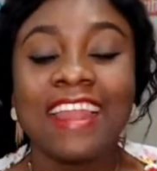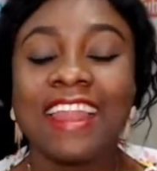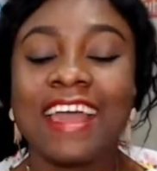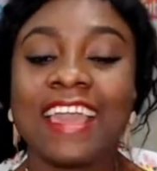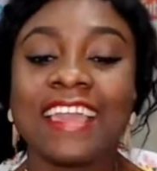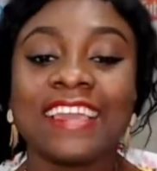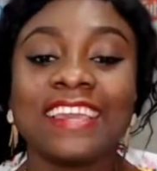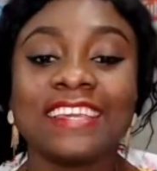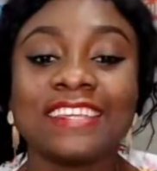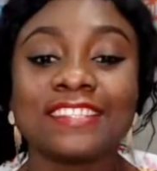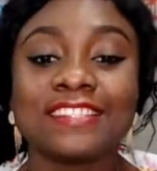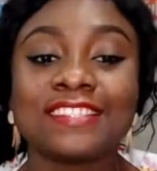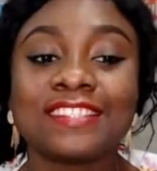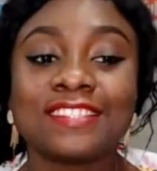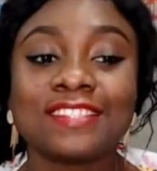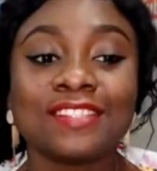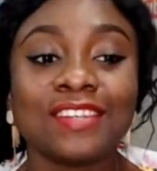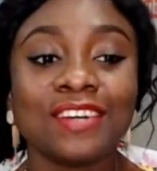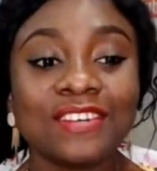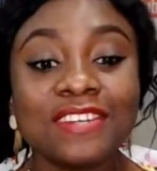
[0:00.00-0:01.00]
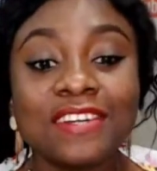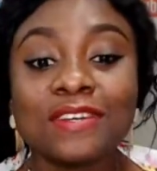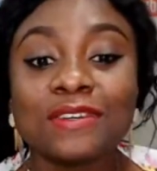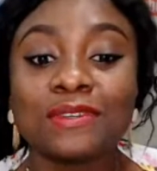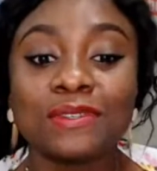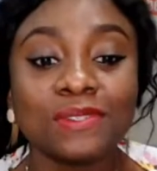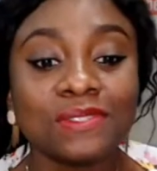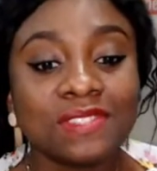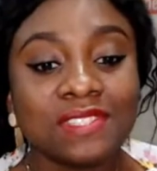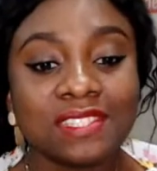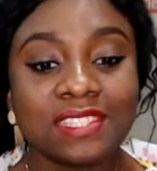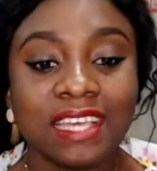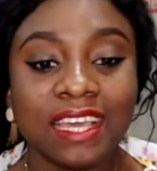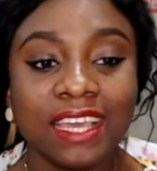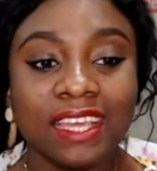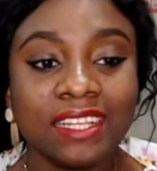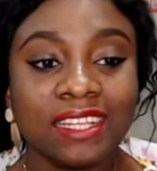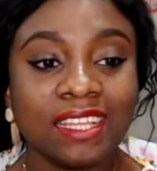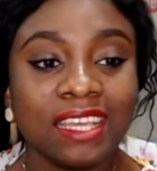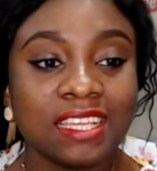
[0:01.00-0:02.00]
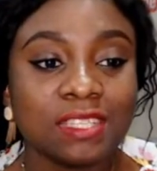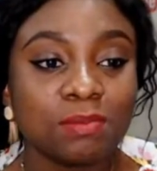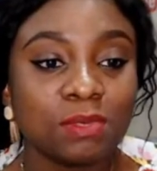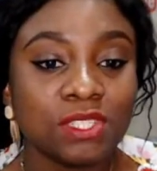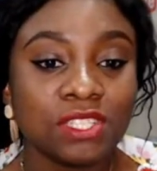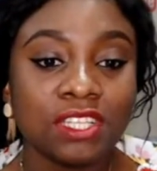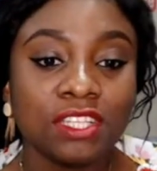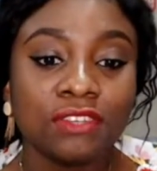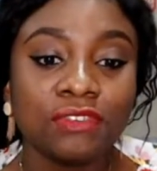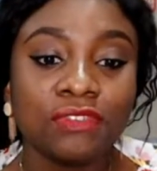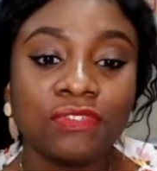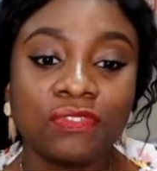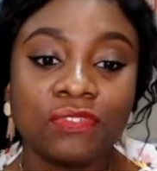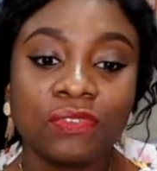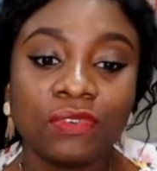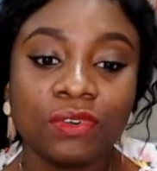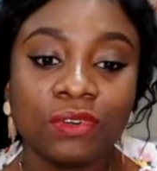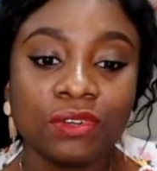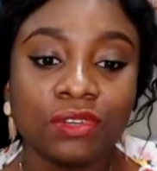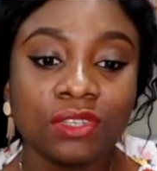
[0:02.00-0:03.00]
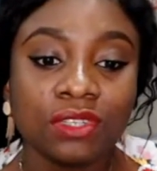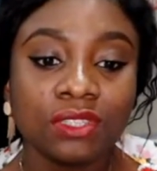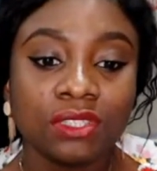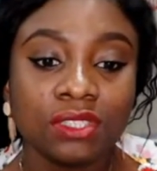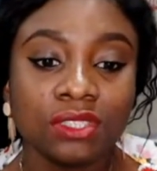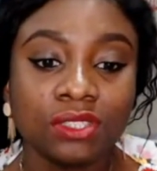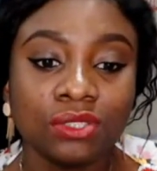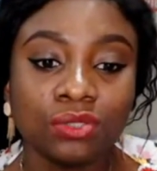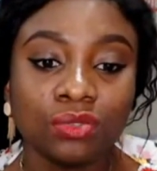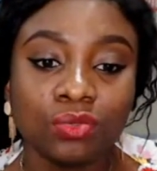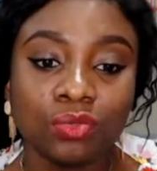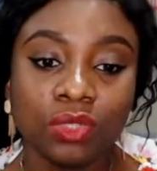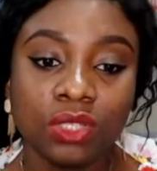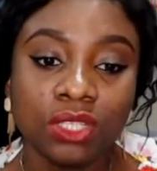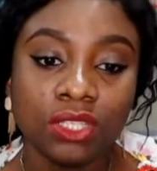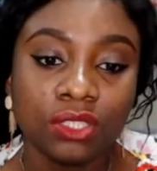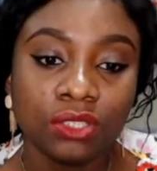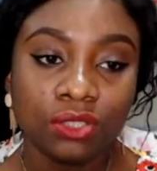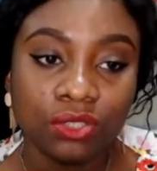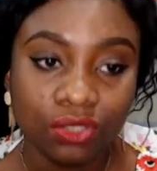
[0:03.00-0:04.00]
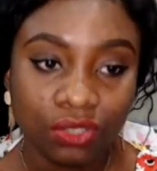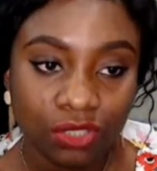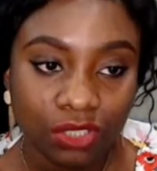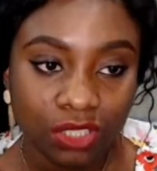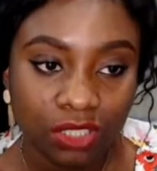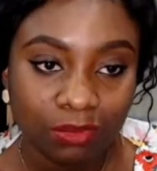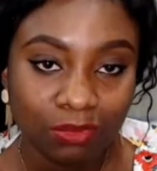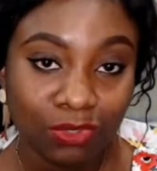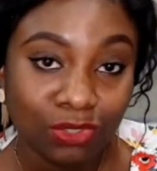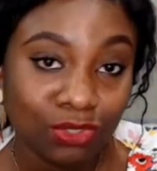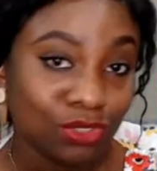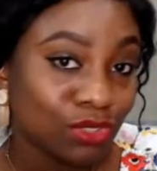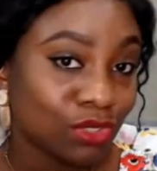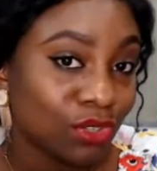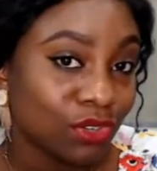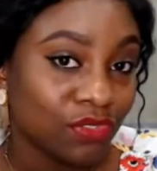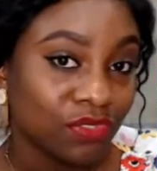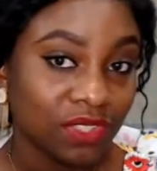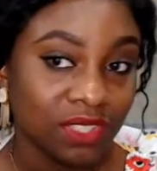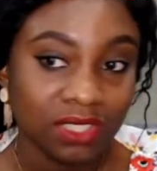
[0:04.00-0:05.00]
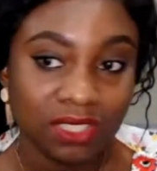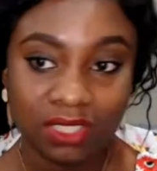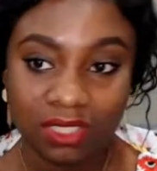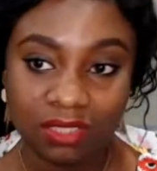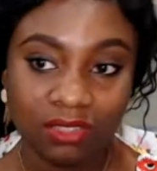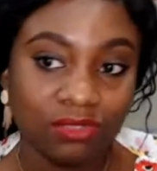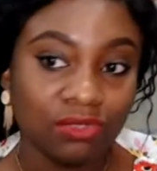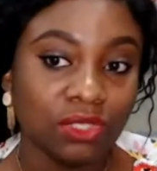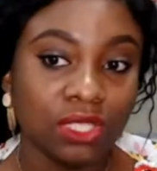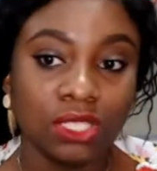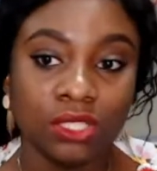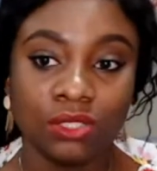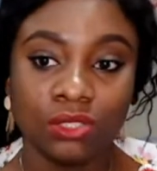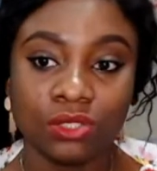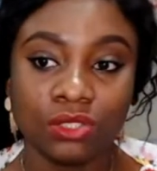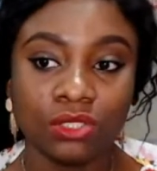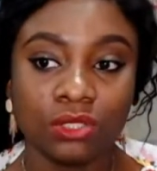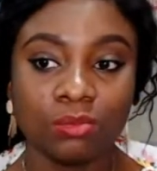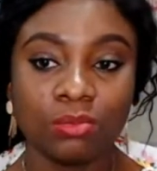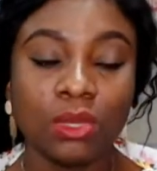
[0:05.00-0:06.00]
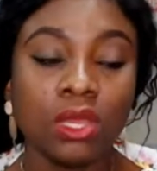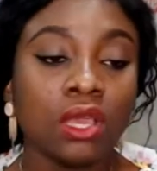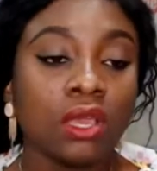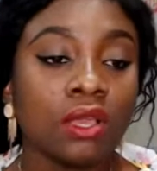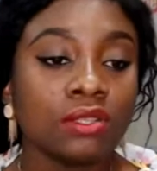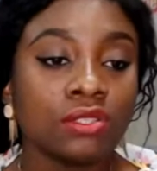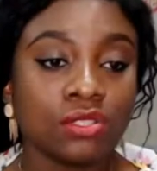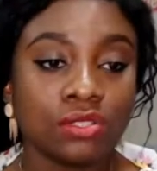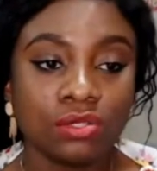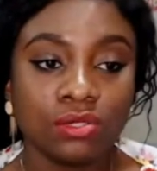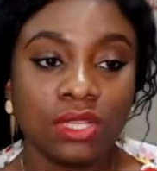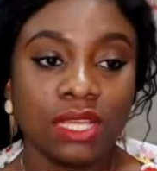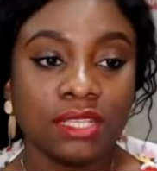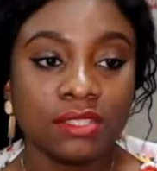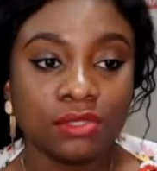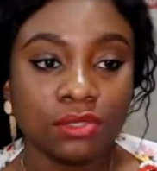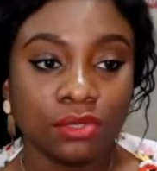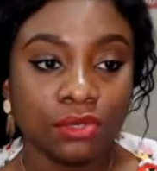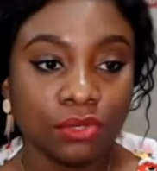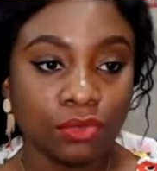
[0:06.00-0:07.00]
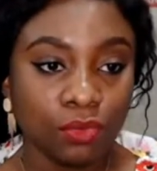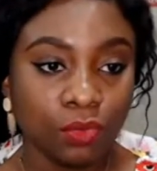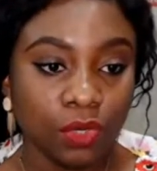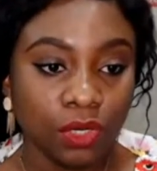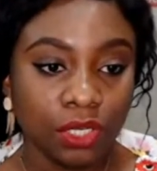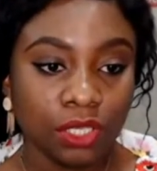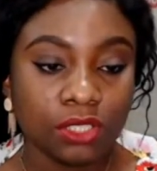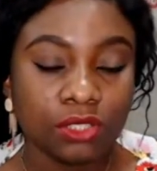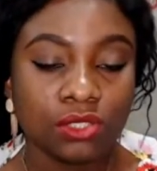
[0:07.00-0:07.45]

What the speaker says: like it's not a good sign, especially for a new relationship, not to talk of a distant relationship. Just know that it's not going to work.